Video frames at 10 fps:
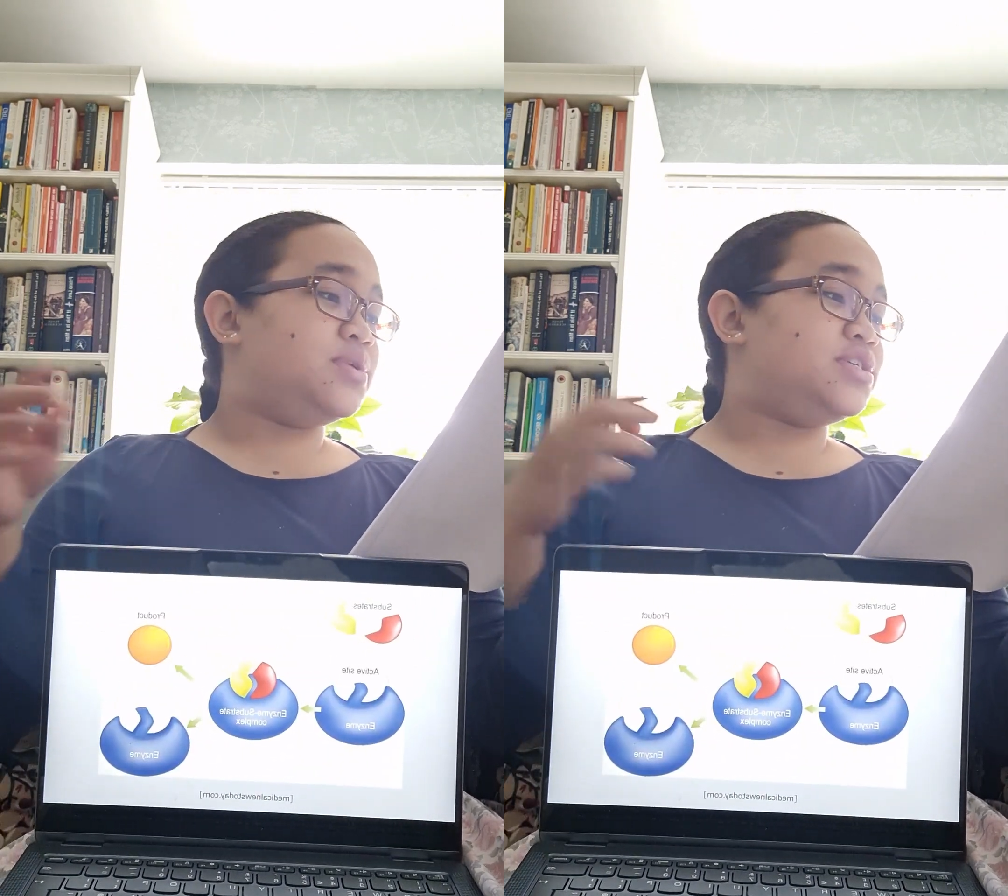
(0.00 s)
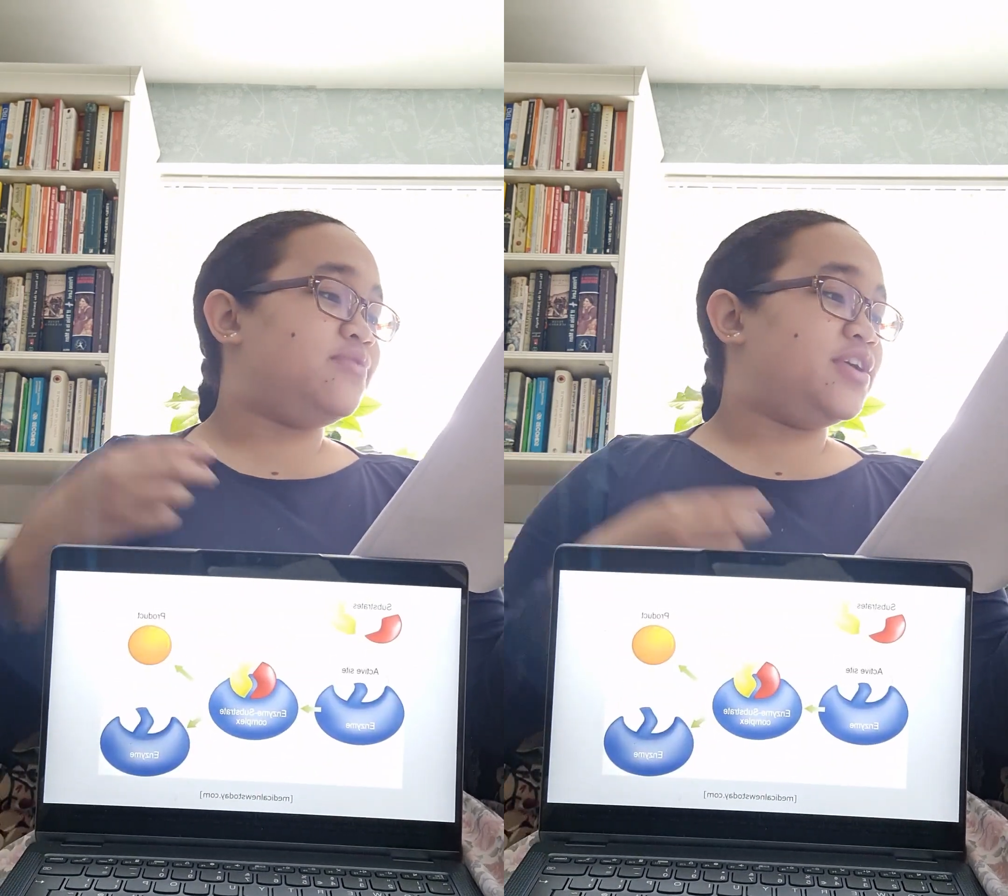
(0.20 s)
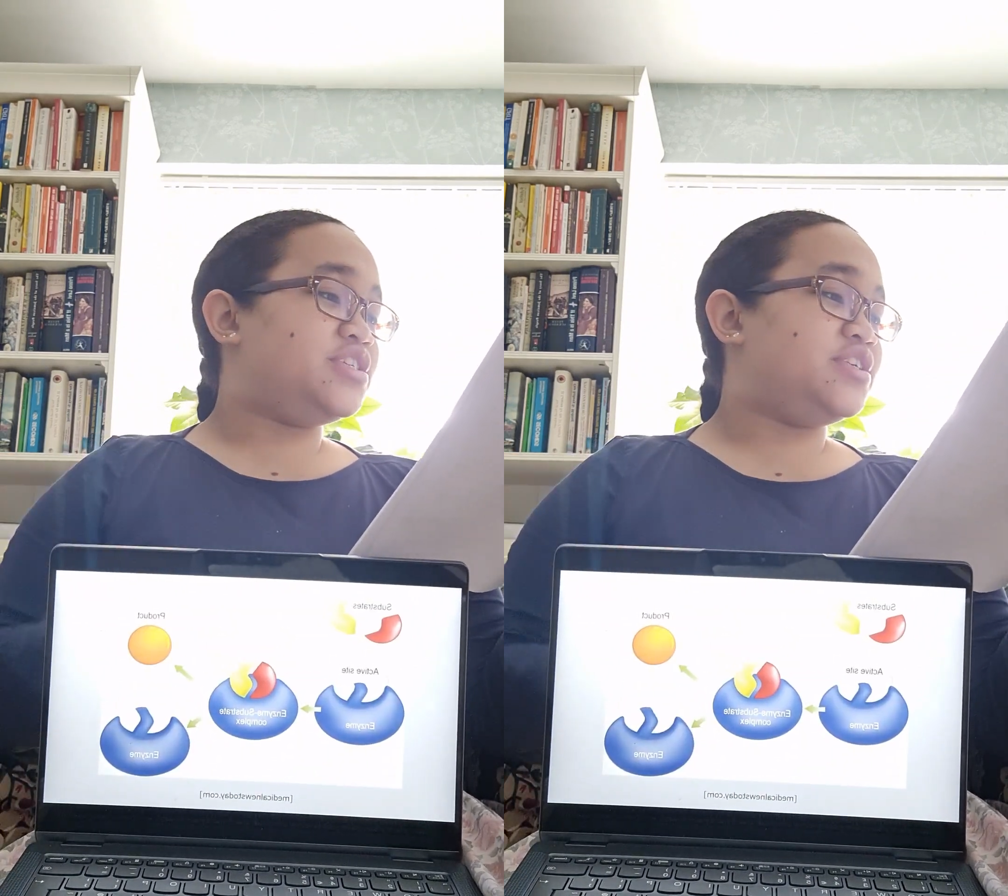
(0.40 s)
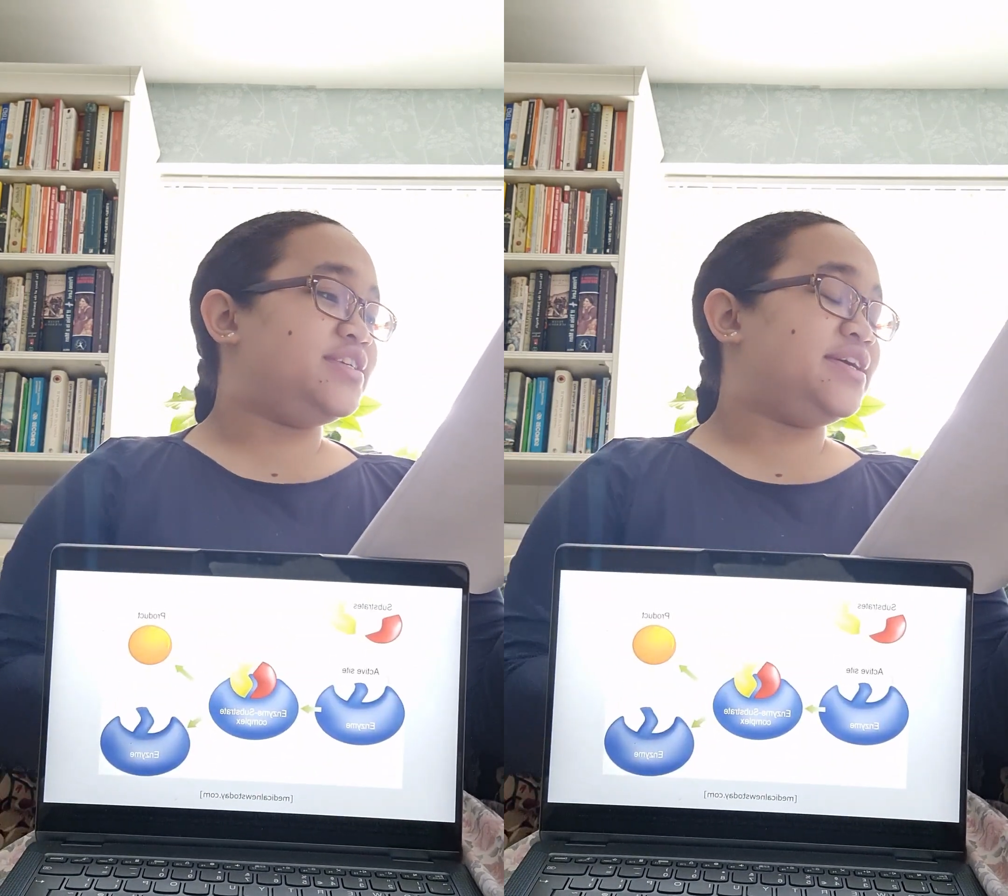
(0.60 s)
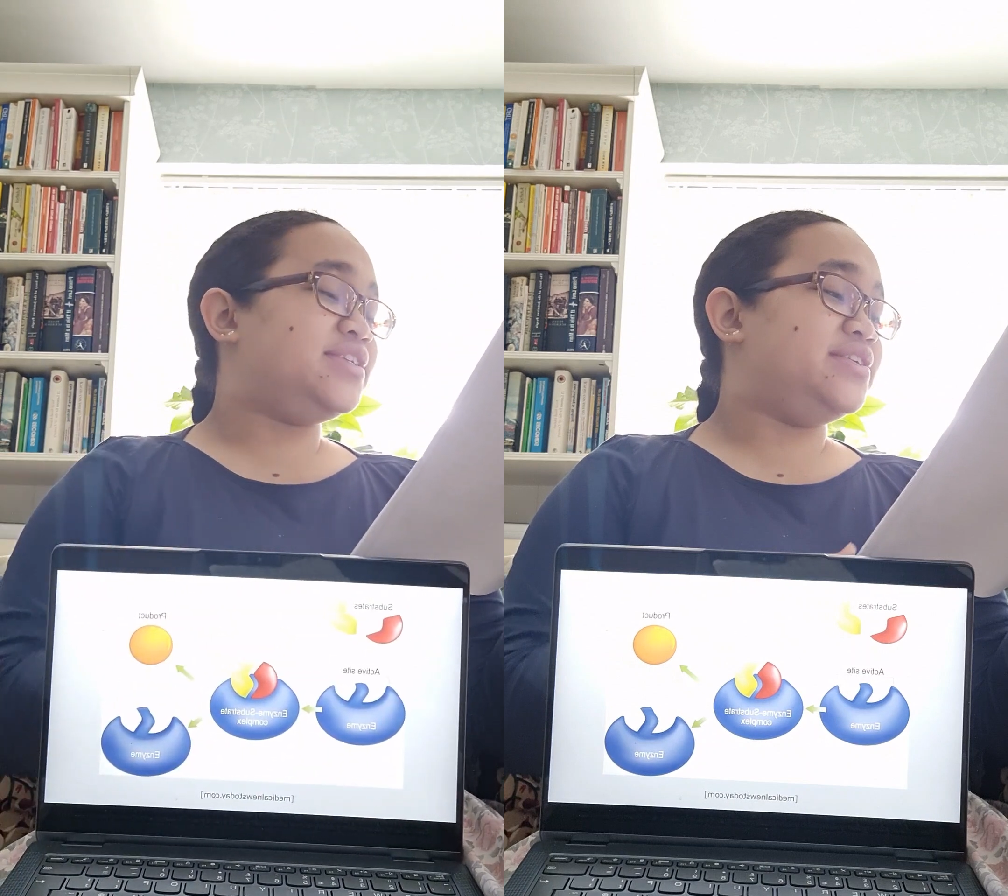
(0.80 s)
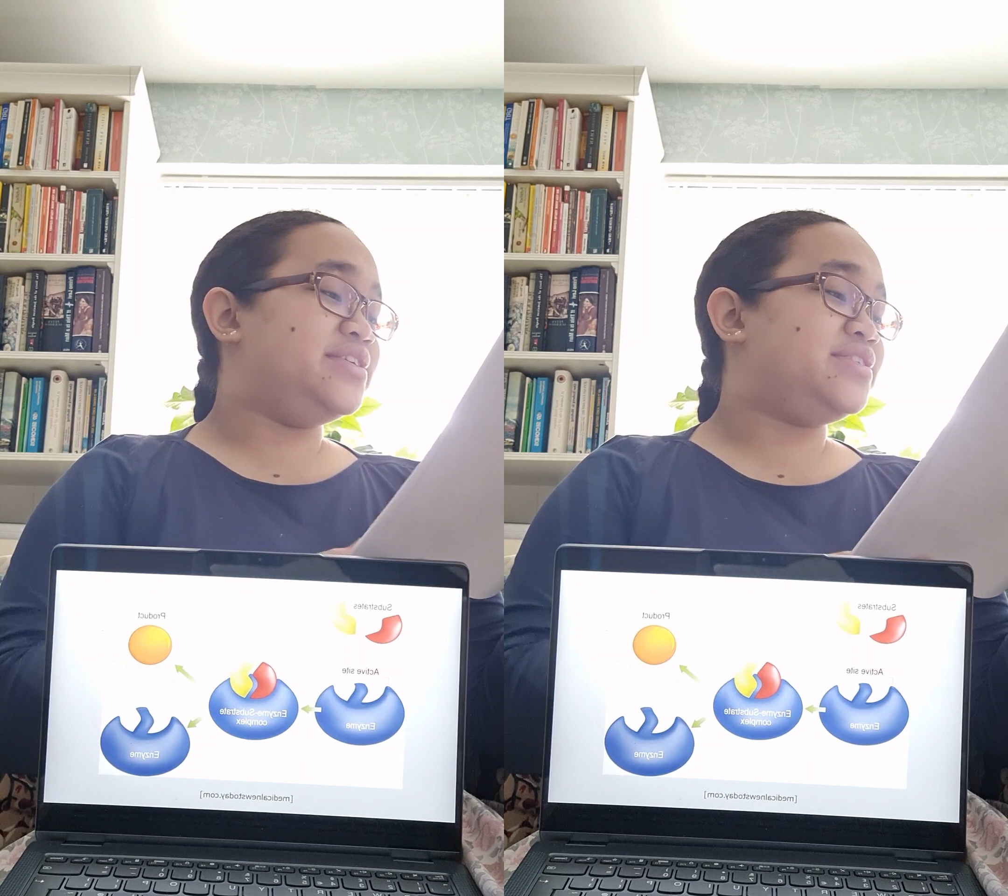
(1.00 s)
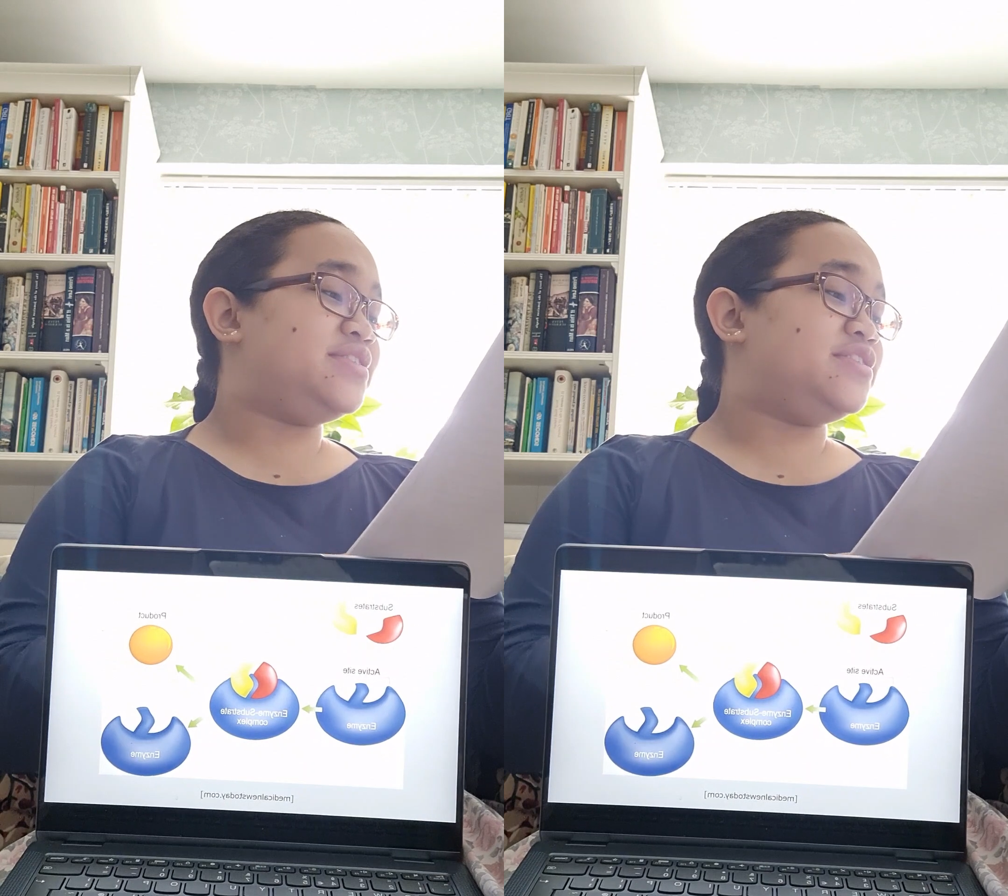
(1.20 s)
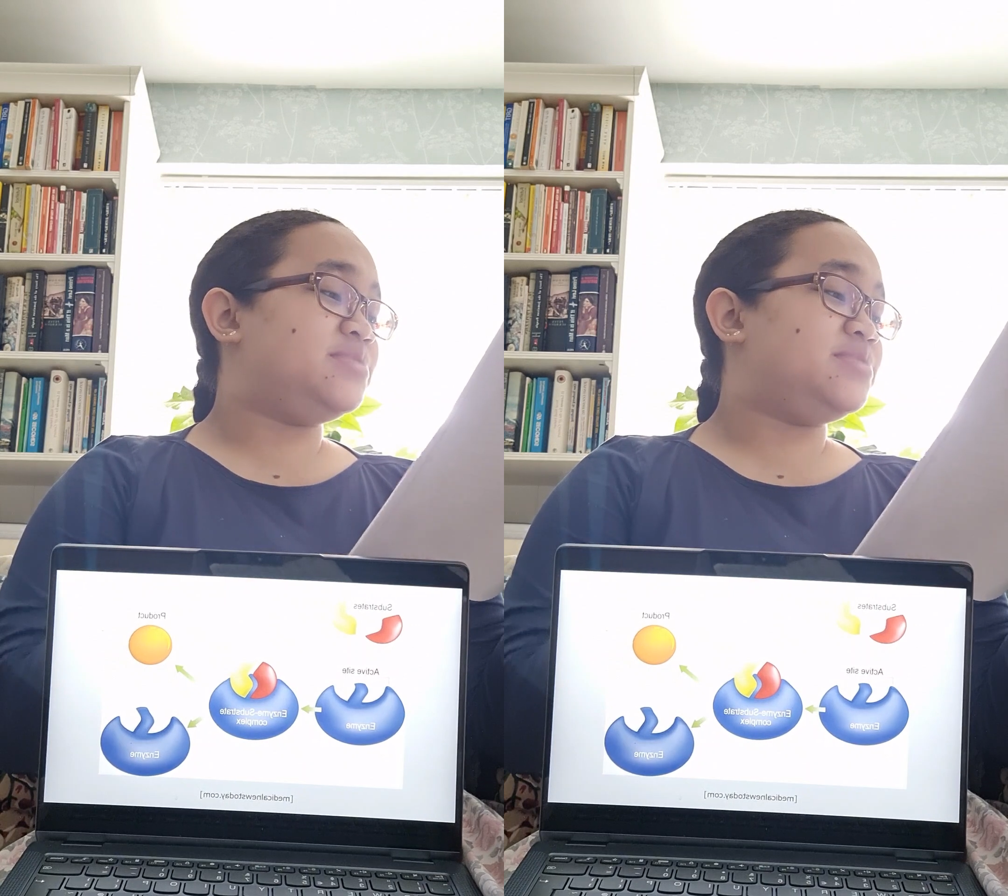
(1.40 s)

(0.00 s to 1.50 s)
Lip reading: which function as catalysts to